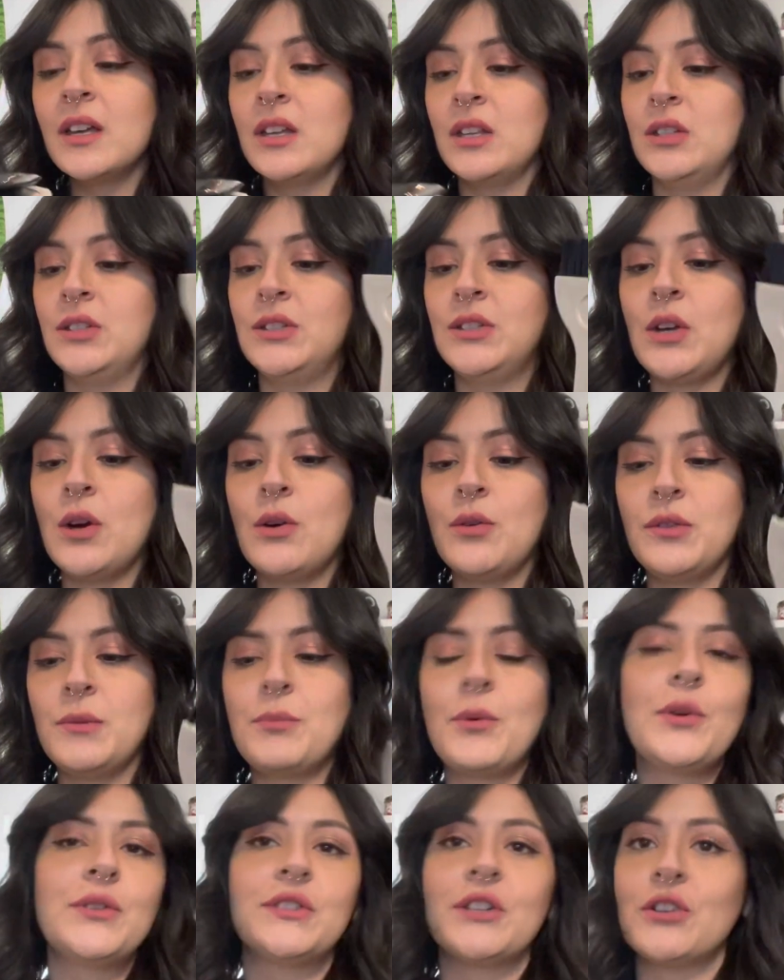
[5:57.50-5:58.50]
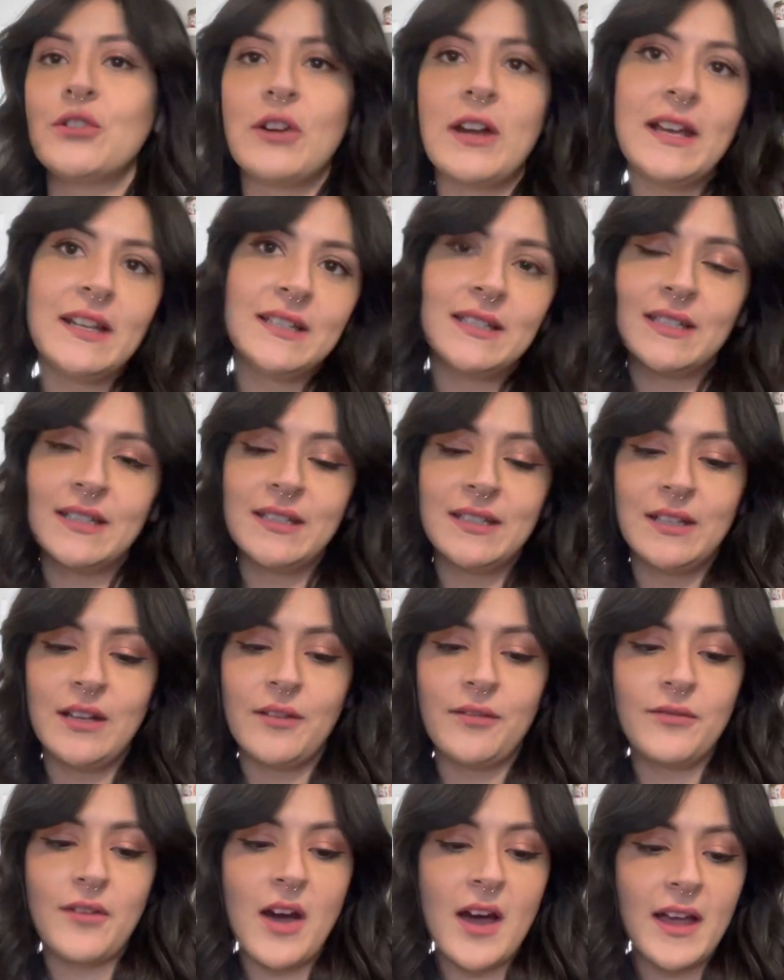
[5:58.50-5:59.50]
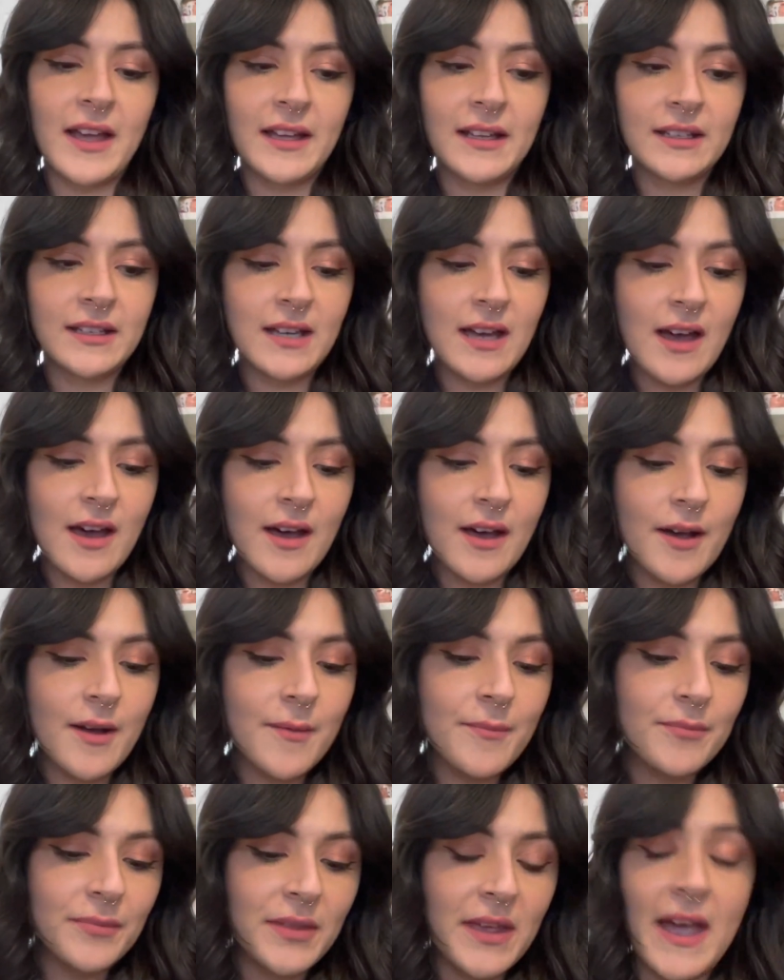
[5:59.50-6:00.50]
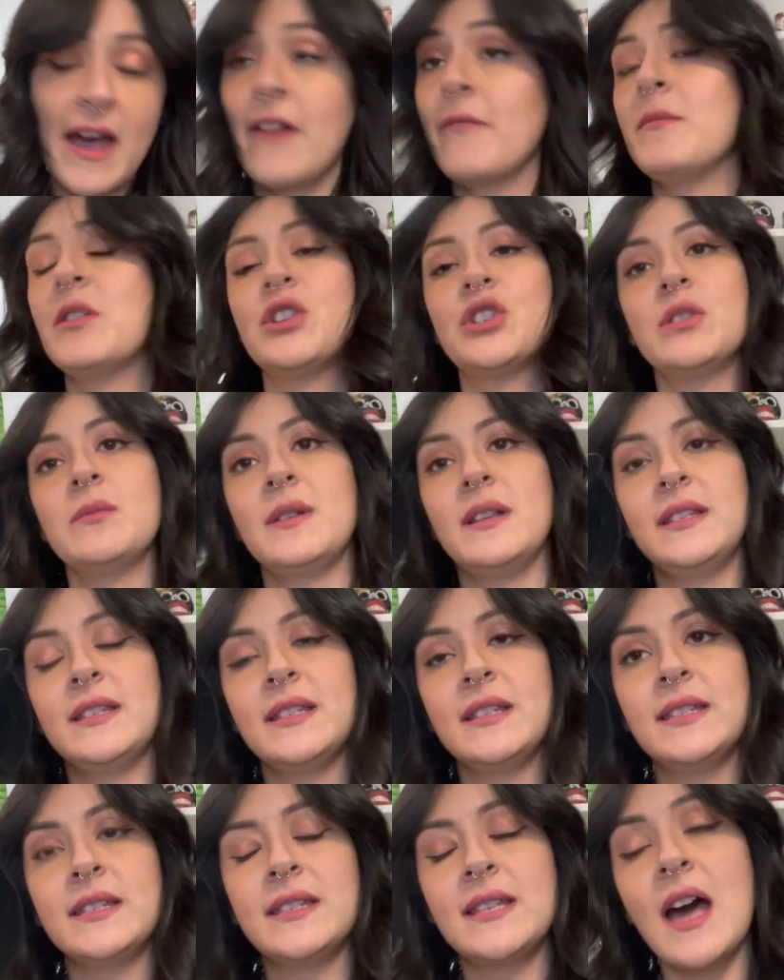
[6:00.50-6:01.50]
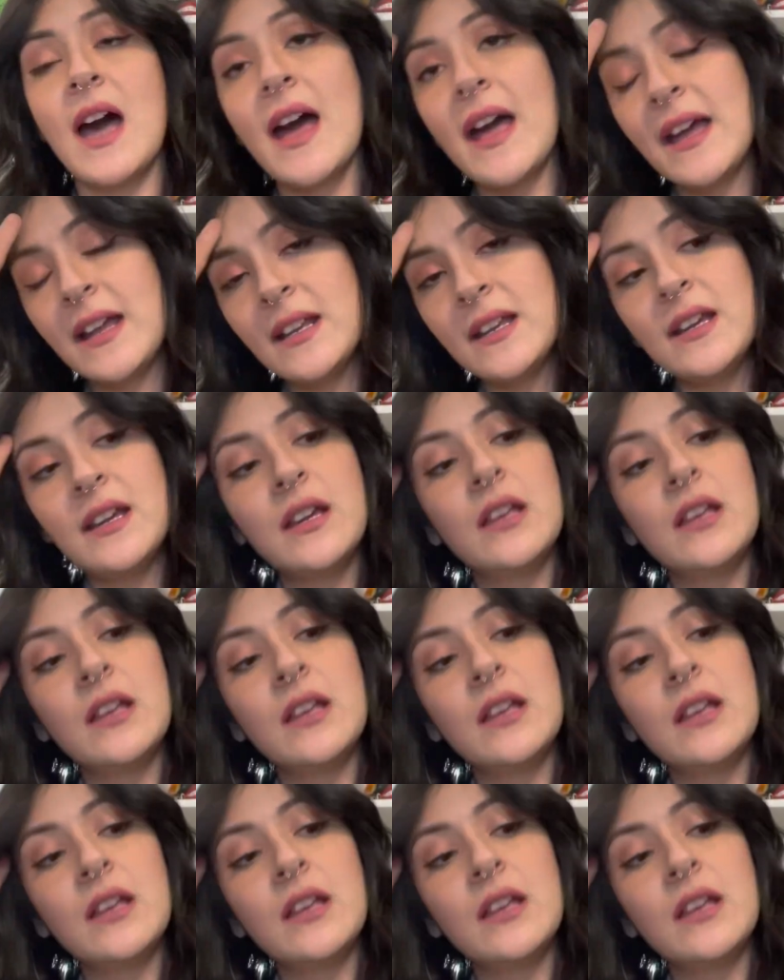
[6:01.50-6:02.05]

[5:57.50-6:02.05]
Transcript: So the bowls are great. They're fine. They have measurements inside.